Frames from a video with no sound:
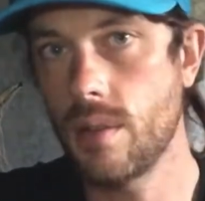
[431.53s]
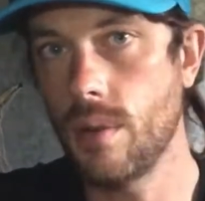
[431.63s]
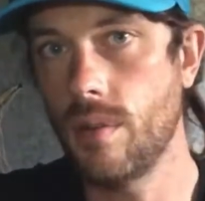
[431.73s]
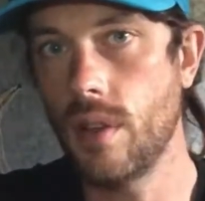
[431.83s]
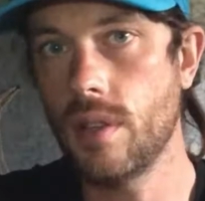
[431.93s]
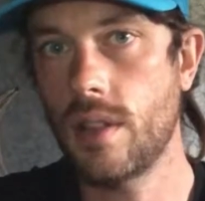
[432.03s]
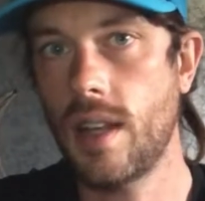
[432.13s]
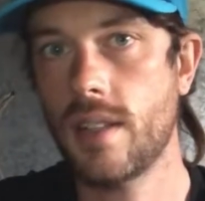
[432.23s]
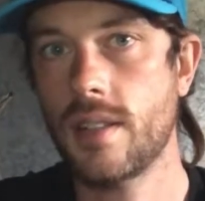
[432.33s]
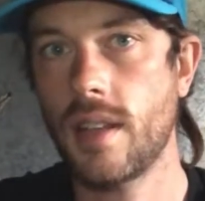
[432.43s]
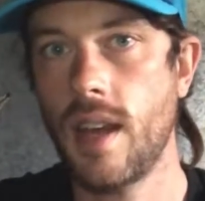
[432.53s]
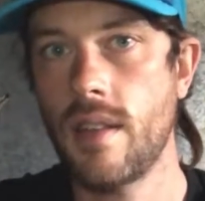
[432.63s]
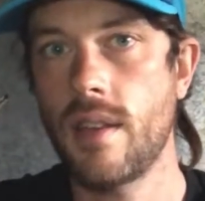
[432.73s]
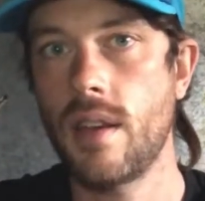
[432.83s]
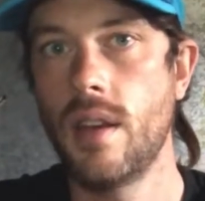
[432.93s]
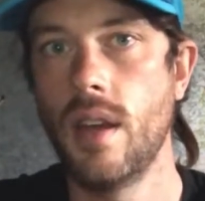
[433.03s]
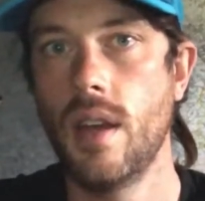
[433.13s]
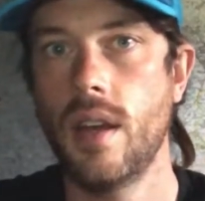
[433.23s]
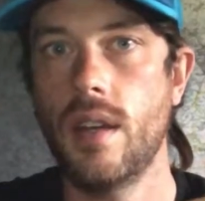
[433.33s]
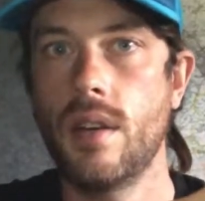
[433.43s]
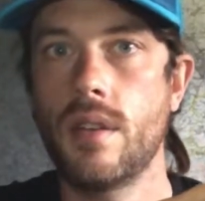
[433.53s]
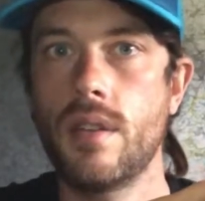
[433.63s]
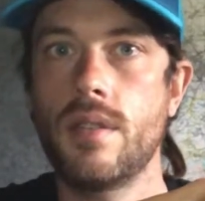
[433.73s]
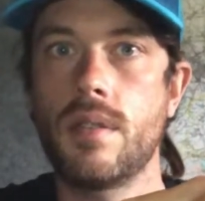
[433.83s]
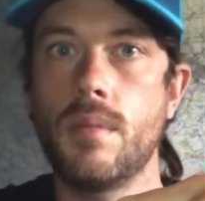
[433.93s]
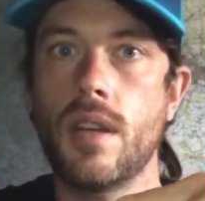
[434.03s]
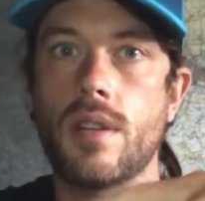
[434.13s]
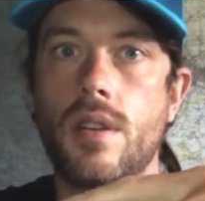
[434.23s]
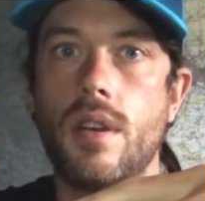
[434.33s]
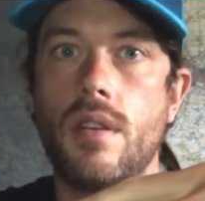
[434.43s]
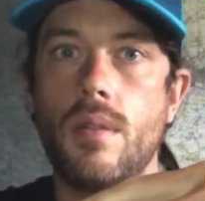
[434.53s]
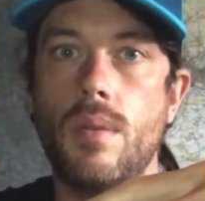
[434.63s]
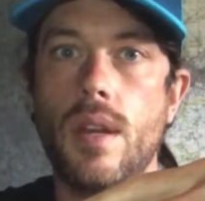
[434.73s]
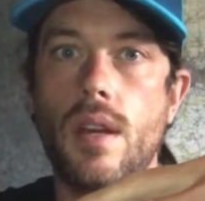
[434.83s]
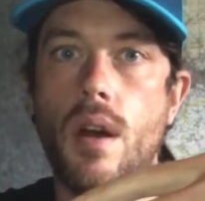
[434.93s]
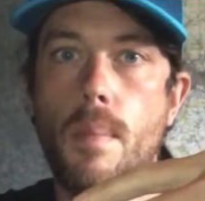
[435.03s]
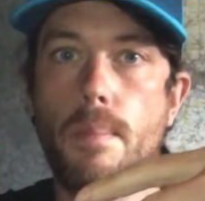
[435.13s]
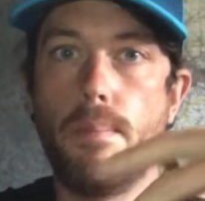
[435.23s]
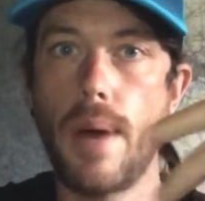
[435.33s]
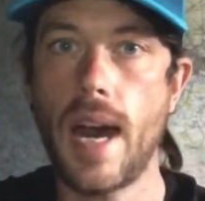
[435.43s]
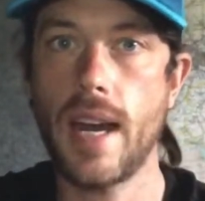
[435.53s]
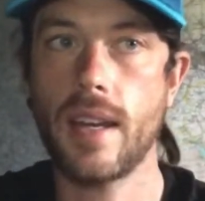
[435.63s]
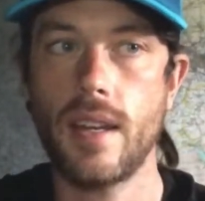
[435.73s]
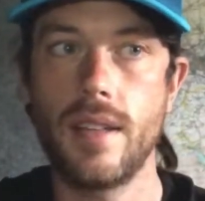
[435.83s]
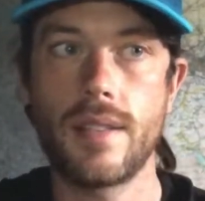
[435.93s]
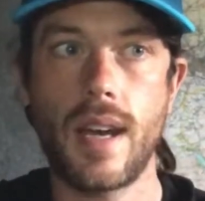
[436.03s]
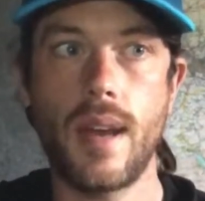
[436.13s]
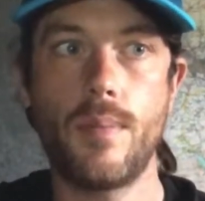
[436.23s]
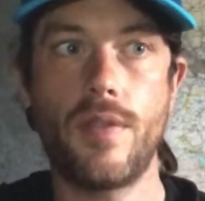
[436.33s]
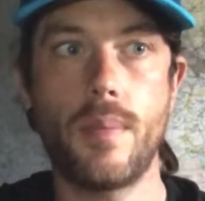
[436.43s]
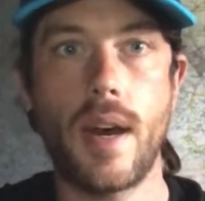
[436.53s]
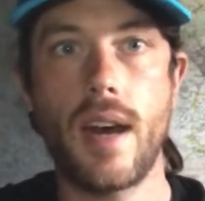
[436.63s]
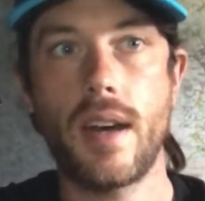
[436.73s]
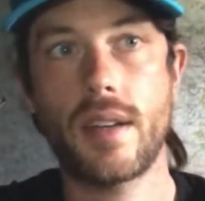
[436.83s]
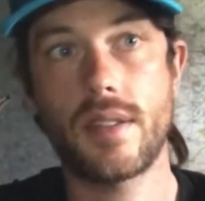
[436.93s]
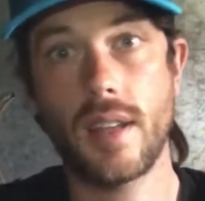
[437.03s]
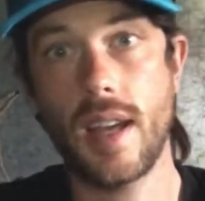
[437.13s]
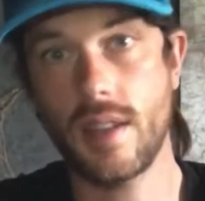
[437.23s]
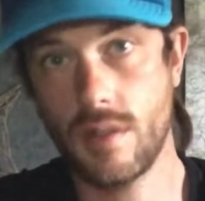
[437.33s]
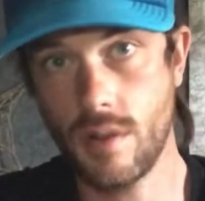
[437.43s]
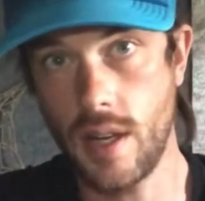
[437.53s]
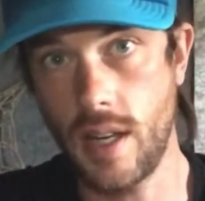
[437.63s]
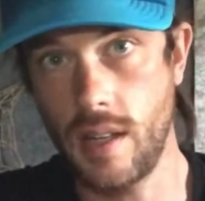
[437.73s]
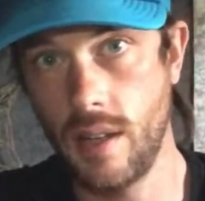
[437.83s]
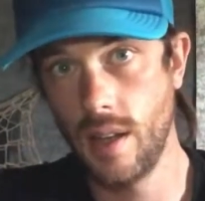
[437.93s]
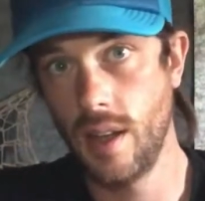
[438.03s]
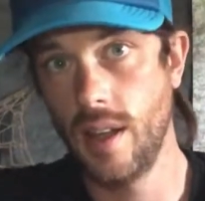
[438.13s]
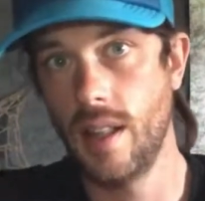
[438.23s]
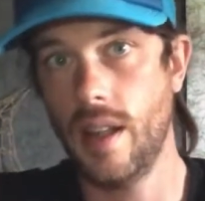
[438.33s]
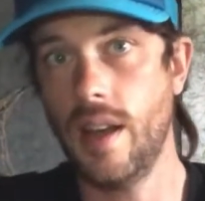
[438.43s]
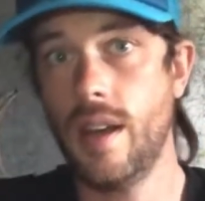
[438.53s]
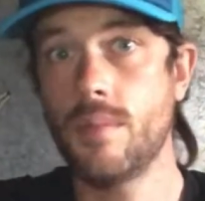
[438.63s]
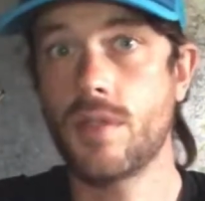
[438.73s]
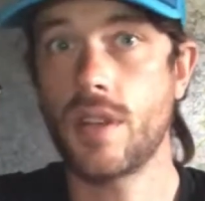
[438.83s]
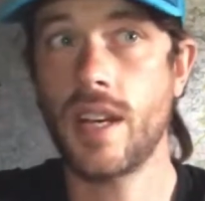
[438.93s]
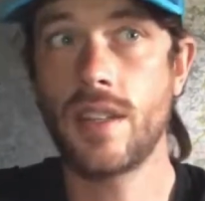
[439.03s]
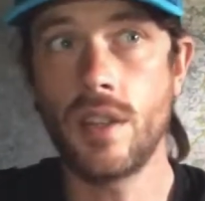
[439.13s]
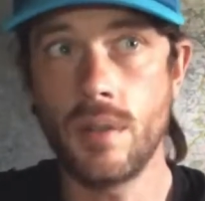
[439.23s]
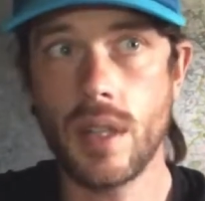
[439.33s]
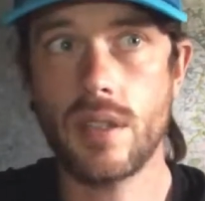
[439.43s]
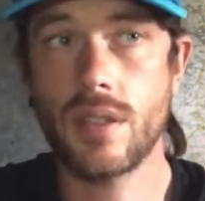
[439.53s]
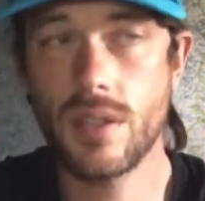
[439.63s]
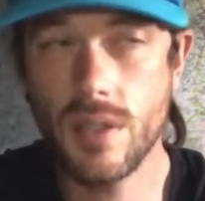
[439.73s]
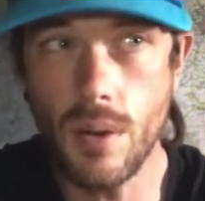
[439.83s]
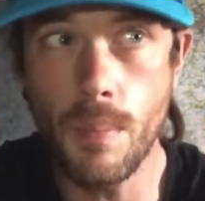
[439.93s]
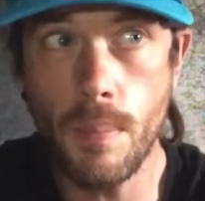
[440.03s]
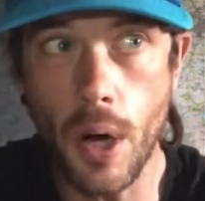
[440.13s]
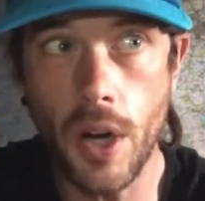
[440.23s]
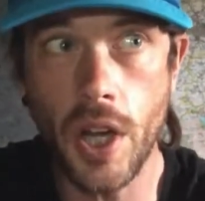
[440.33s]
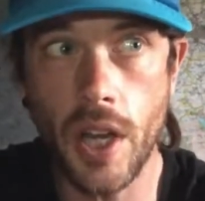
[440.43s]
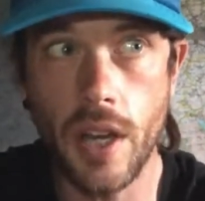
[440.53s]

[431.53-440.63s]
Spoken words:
of those legs together in order to make sure that we got back in time for Mark to get his train. So I knew at some point